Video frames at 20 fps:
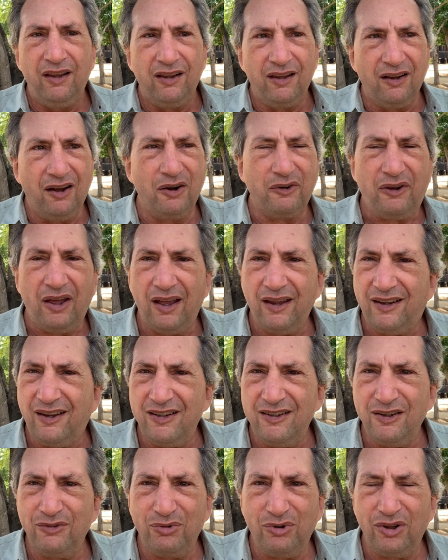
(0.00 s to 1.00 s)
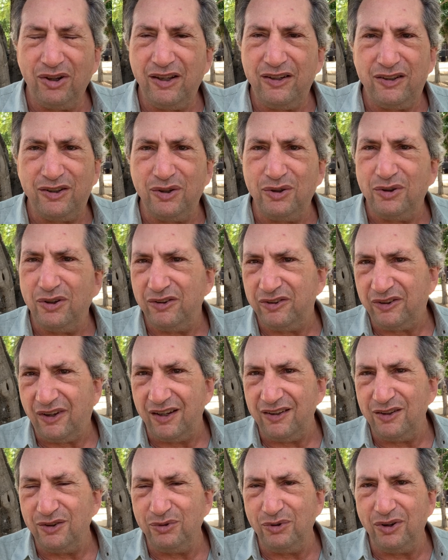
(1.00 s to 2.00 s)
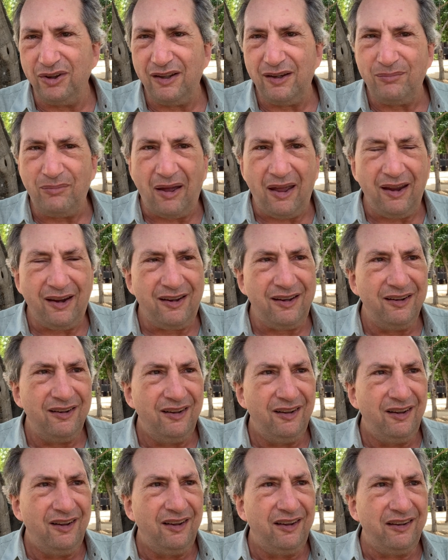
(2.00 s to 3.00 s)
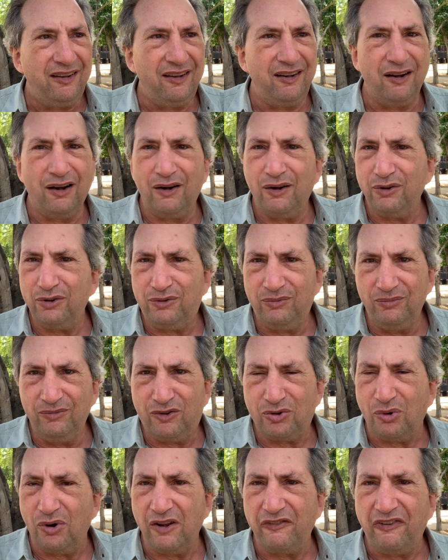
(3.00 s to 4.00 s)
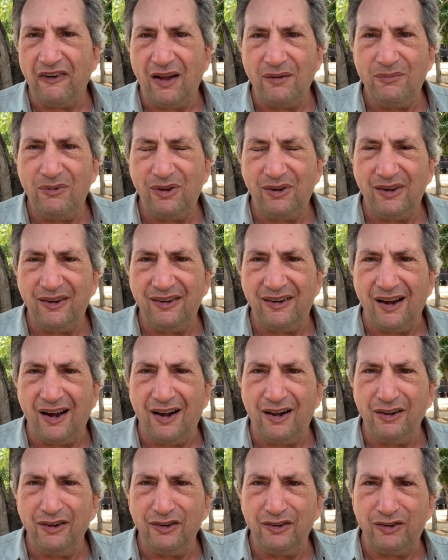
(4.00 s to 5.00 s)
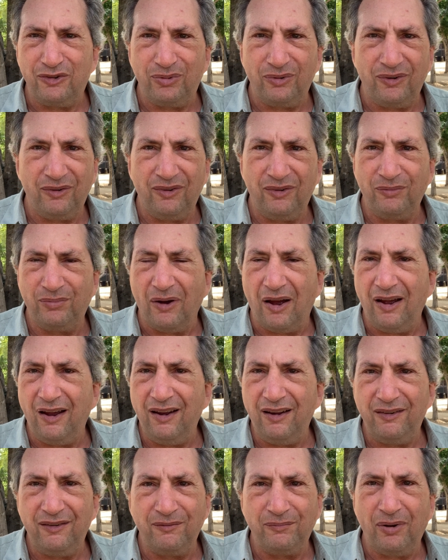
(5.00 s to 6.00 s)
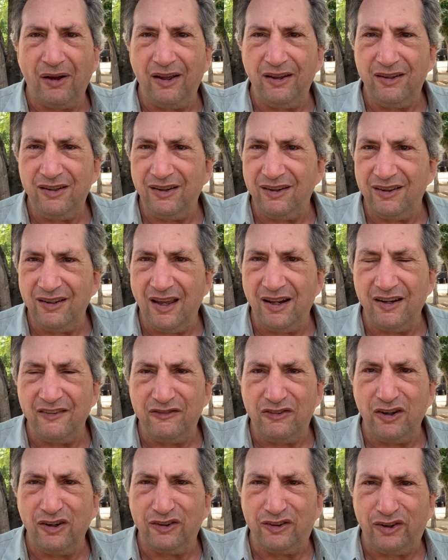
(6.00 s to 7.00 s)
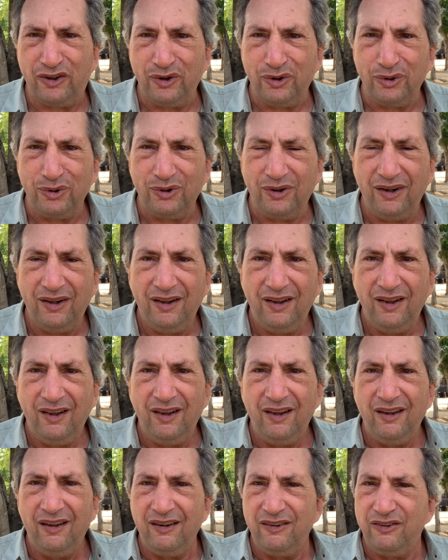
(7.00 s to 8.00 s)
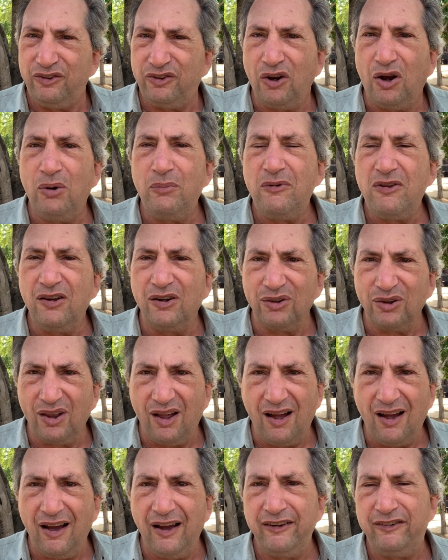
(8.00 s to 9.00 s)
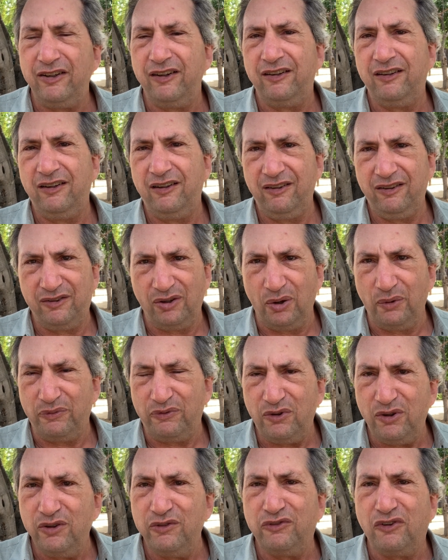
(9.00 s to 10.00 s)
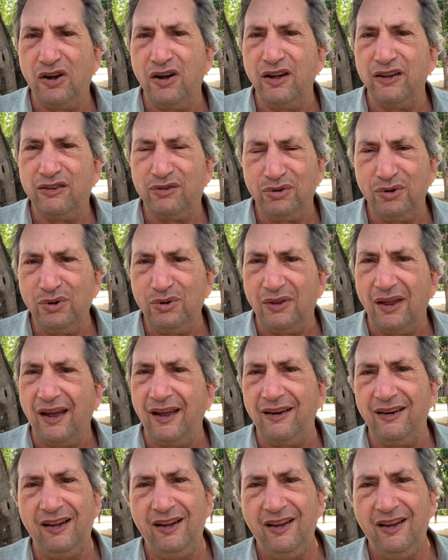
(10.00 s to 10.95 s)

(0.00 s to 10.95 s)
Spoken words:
okay, can you really do this? Can you really make, $25 million by the end of year 2? Show me your logic. So if you've gone through that,